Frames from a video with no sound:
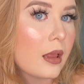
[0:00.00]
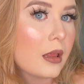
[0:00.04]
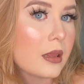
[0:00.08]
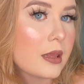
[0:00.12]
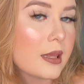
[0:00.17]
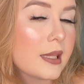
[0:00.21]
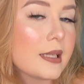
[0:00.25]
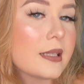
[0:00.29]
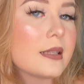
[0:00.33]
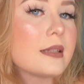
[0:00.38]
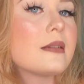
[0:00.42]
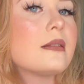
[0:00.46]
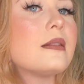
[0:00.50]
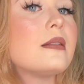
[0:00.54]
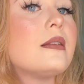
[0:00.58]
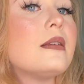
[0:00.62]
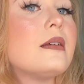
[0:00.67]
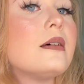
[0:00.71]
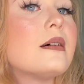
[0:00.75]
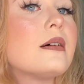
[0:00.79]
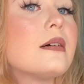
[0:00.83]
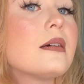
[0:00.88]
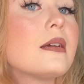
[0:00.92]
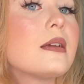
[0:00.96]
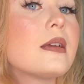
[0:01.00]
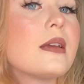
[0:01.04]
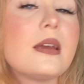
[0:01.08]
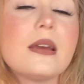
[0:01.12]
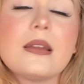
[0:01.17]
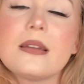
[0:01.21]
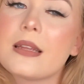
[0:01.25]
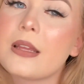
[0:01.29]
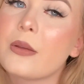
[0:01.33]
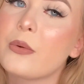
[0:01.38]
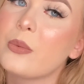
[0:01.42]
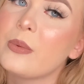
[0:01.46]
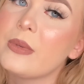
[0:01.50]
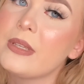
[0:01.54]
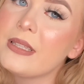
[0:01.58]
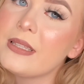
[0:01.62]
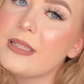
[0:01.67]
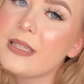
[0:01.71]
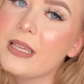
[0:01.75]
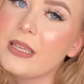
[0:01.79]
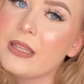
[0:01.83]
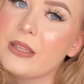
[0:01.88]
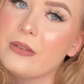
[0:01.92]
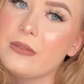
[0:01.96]
this look, and I will be
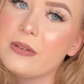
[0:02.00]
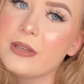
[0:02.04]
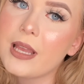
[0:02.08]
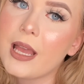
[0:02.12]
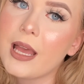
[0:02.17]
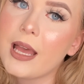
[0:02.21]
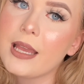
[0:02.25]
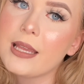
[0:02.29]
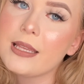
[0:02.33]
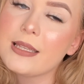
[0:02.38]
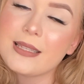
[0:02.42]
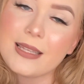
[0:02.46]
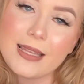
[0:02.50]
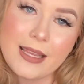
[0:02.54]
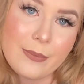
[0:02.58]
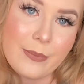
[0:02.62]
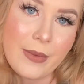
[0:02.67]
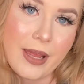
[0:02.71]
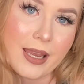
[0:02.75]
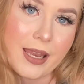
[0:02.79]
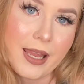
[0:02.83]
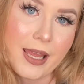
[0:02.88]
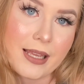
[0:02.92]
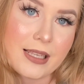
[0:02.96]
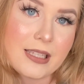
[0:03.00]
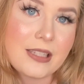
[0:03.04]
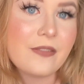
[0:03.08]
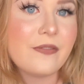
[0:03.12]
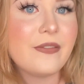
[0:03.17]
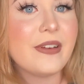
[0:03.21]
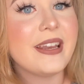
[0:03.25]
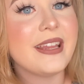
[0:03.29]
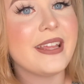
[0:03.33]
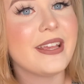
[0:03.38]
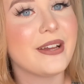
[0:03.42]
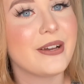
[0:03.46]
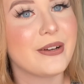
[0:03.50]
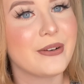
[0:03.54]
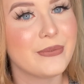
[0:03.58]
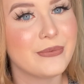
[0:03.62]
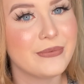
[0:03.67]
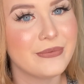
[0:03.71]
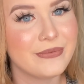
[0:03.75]
seeing you guys in my next video.